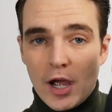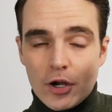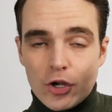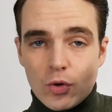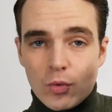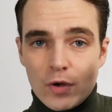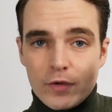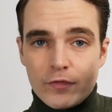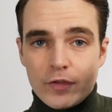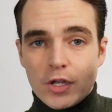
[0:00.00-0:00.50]

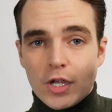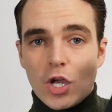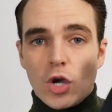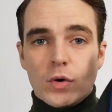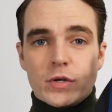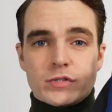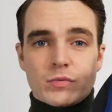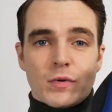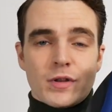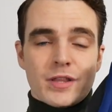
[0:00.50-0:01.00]
underwear video
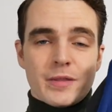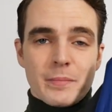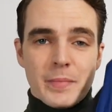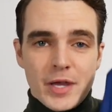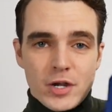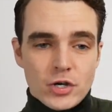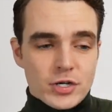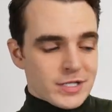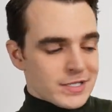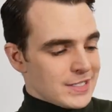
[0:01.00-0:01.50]
as one of the
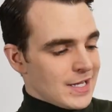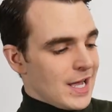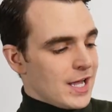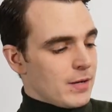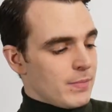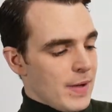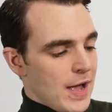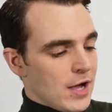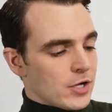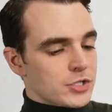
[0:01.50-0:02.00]
better
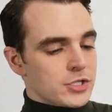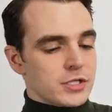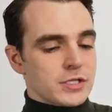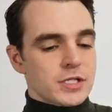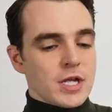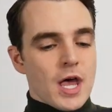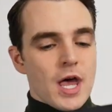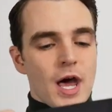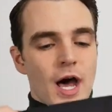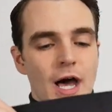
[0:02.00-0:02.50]
designed pouches.